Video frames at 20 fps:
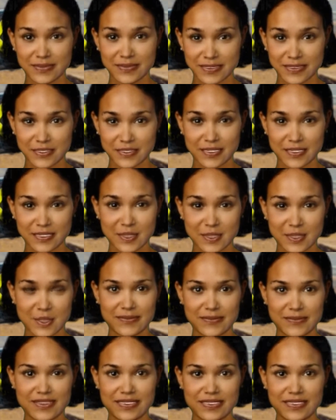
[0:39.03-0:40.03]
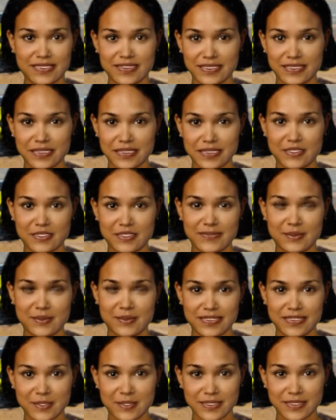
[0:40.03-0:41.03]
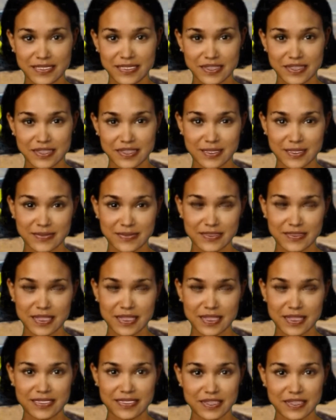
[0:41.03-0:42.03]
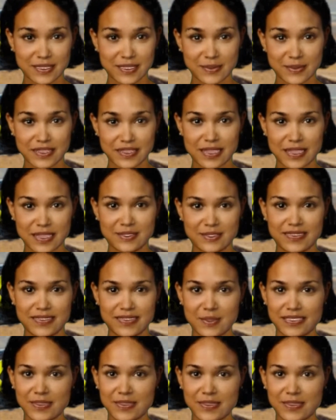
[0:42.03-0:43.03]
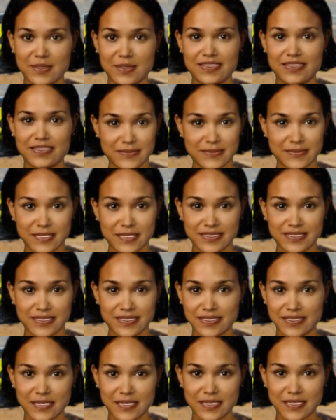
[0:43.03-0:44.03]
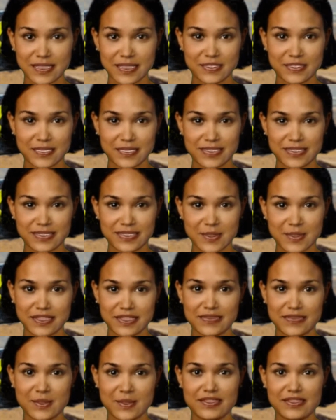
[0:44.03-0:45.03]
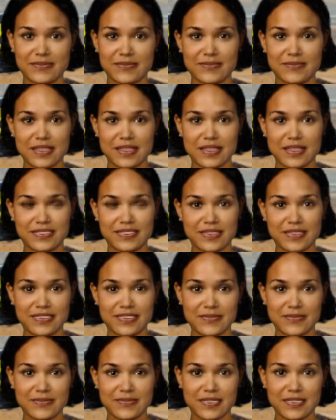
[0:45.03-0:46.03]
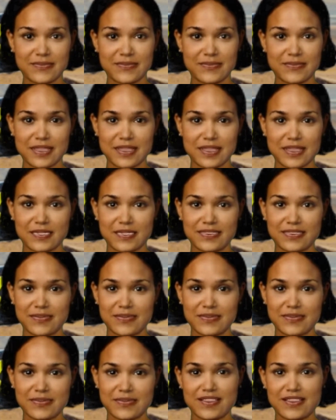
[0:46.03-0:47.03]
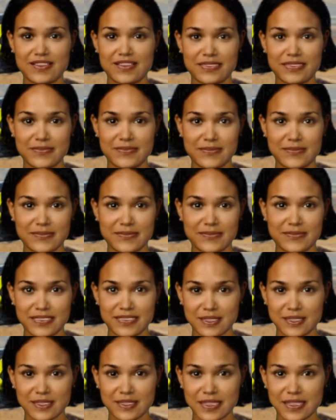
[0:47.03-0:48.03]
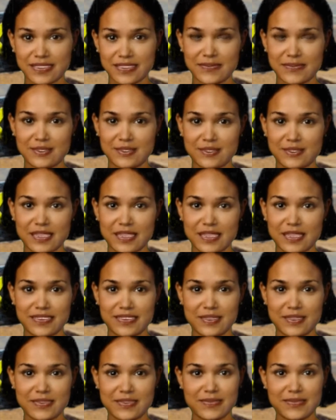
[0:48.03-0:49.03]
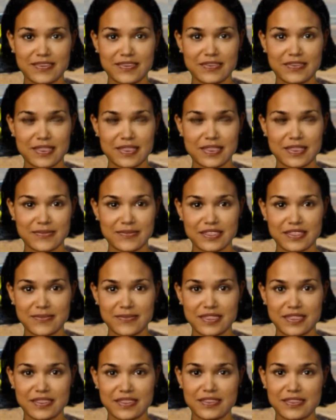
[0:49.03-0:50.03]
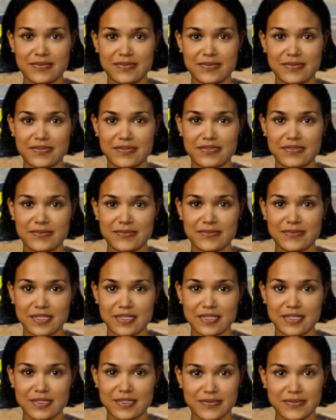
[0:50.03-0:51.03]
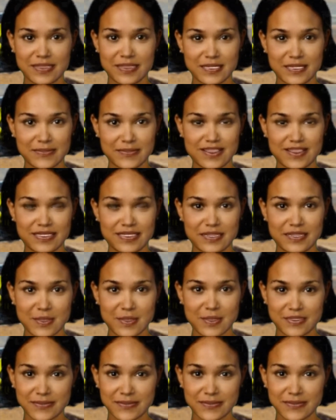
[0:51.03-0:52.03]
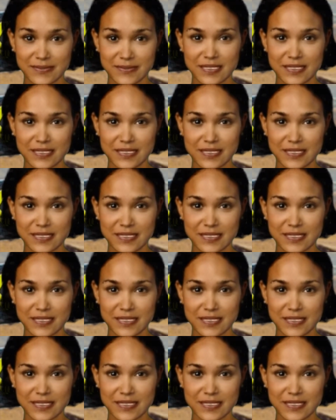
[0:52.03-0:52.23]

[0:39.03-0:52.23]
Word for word: The purpose of the present course is thus to ensure that the students will acquire during the course the required theoretical basis and technical skills such as to feel comfortable with the theory, methods and